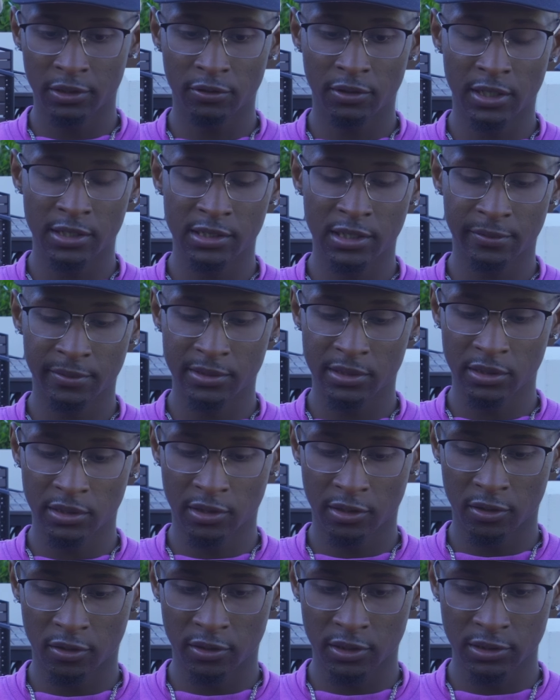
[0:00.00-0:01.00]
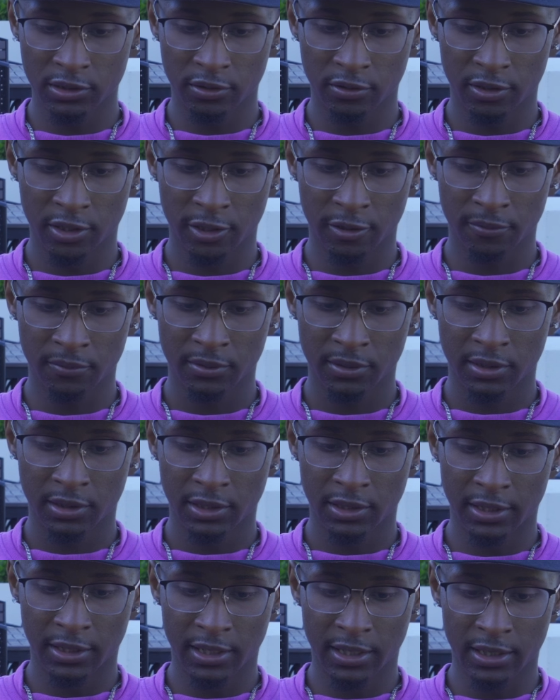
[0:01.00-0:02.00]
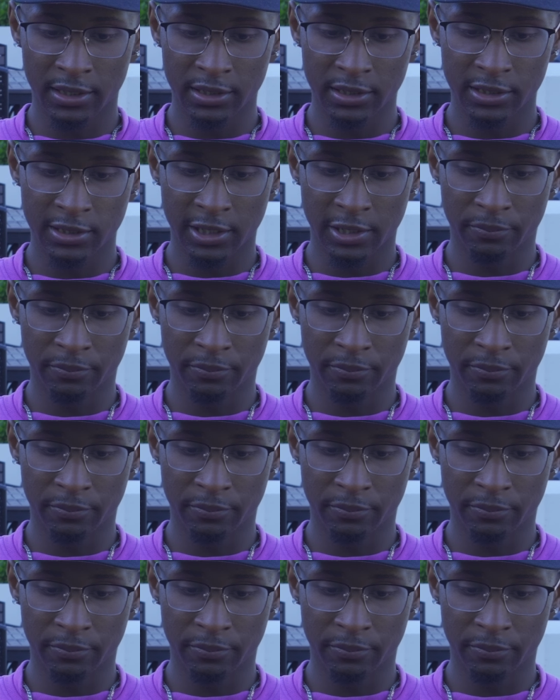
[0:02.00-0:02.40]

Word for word: they do got seventeen hundred on Instagram. They got these.